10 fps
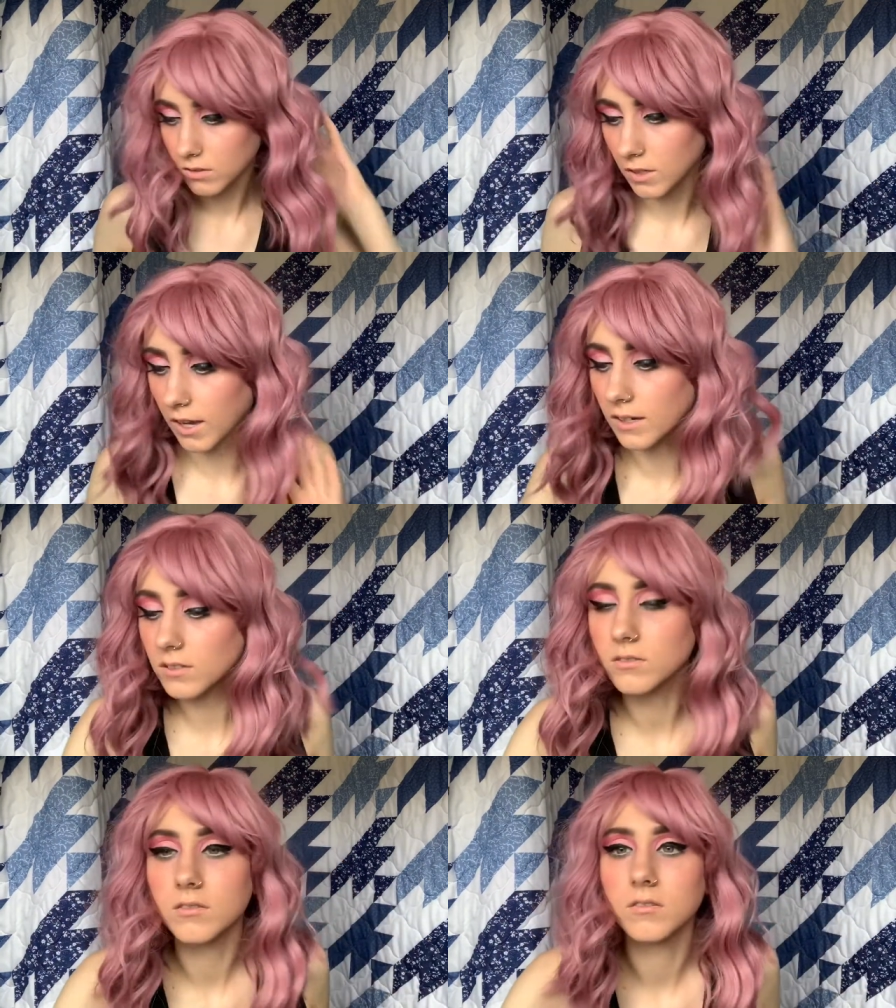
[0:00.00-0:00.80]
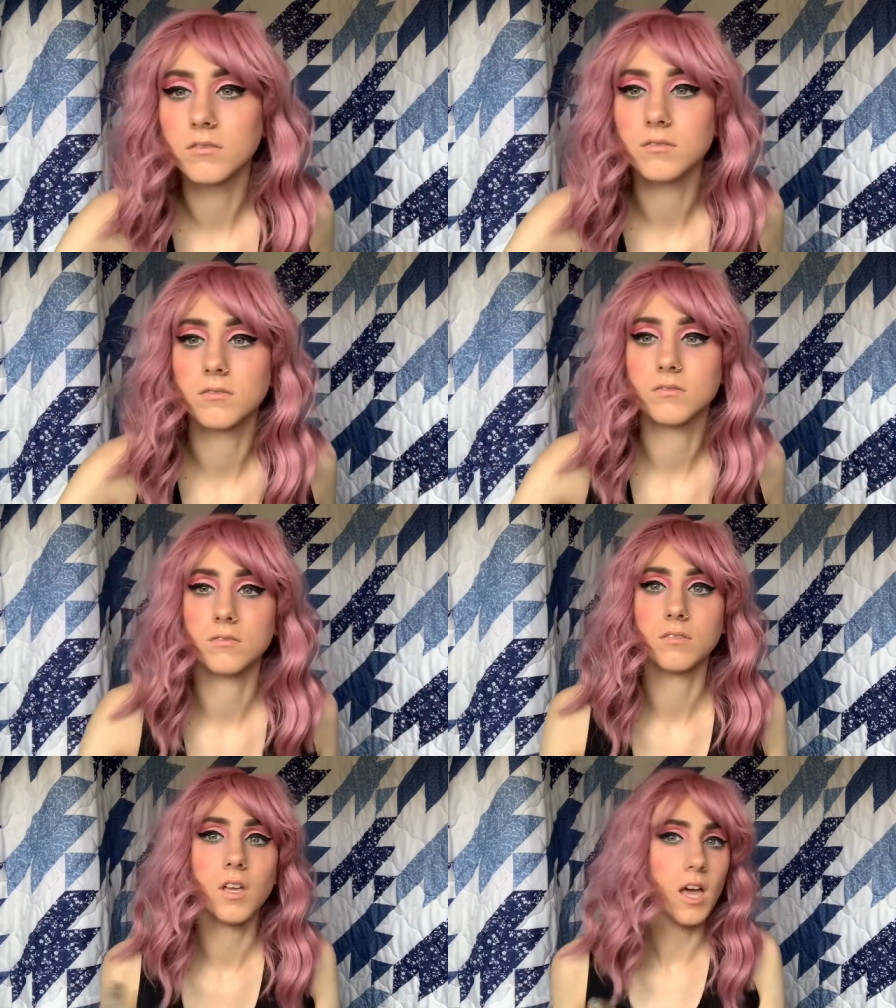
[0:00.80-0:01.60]
Yeah.
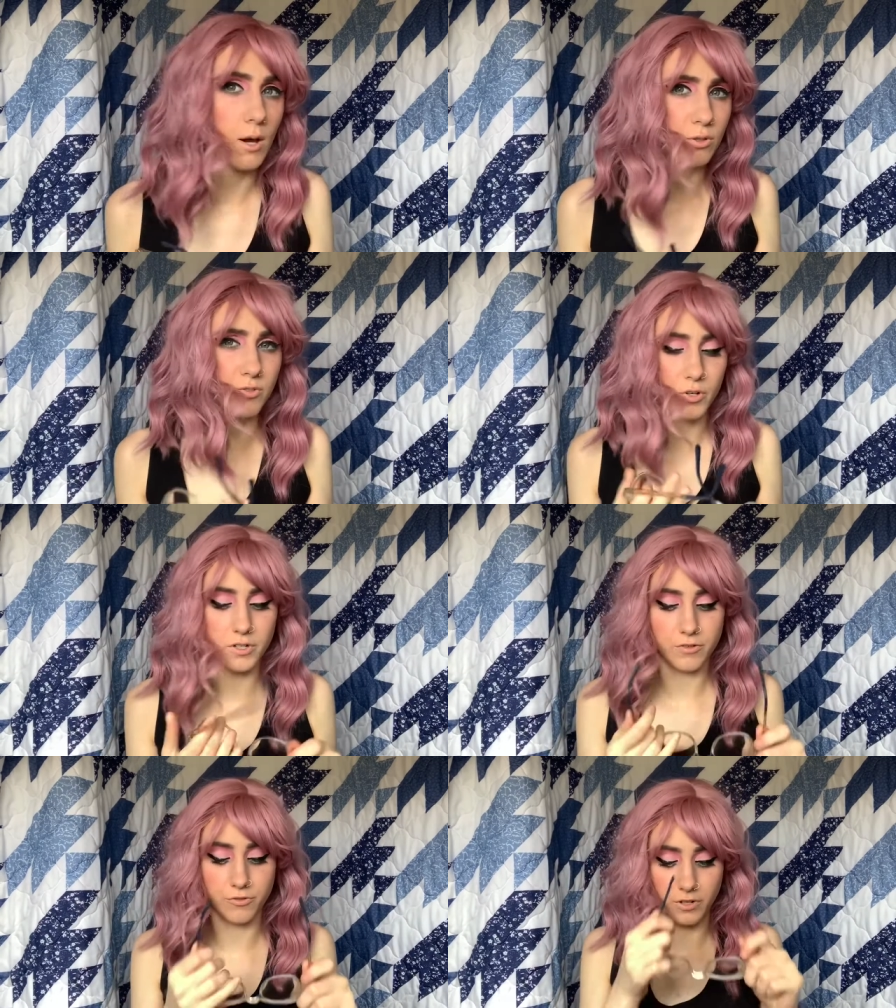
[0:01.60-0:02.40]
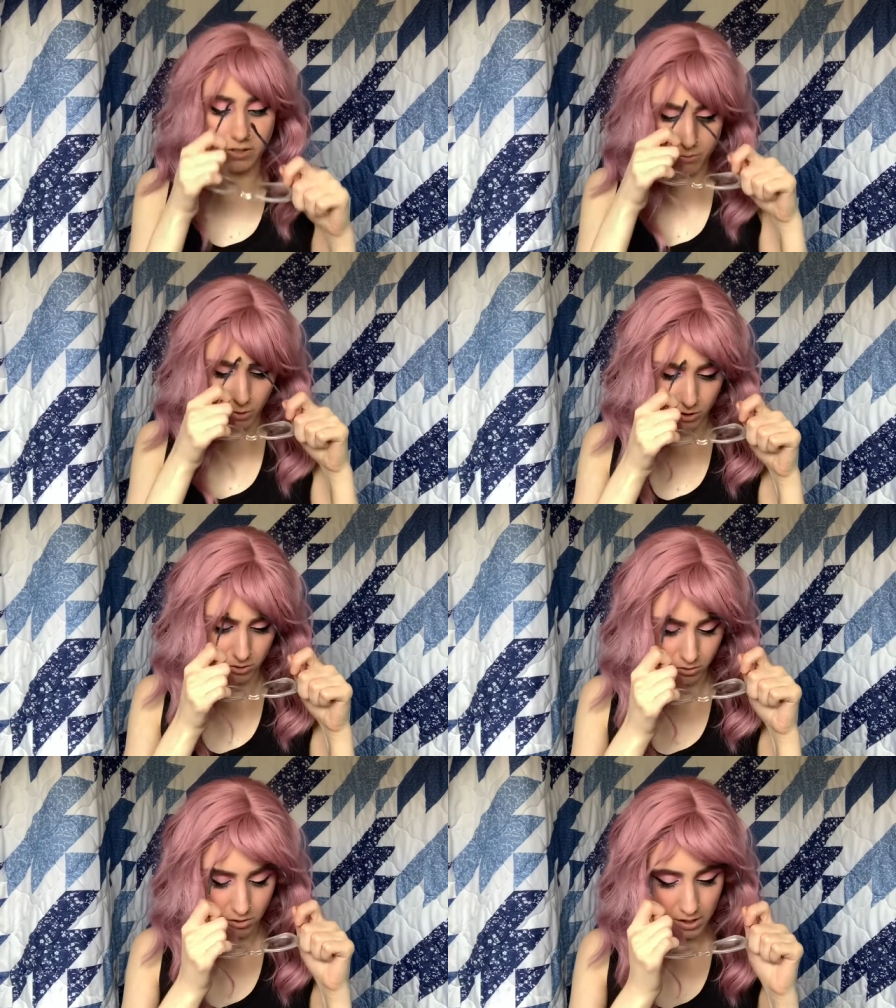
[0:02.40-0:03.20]
I was very afraid of putting
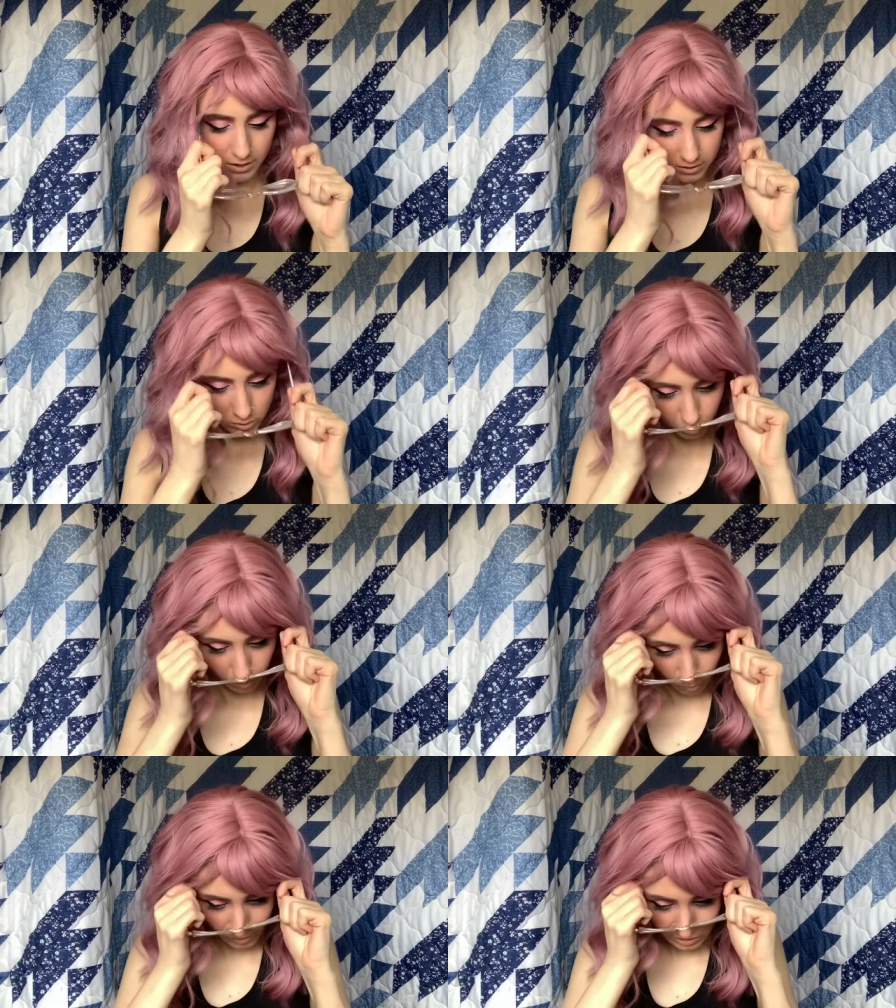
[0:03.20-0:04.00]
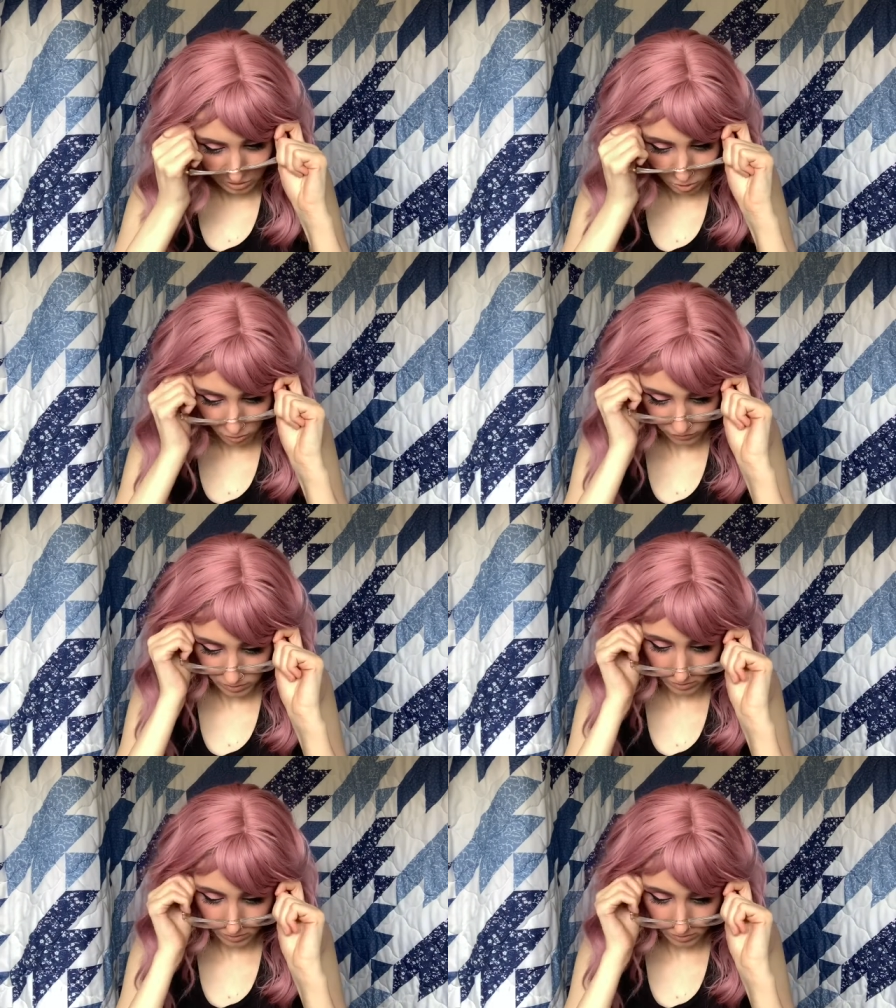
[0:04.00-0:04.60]
on glasses with wigs too if it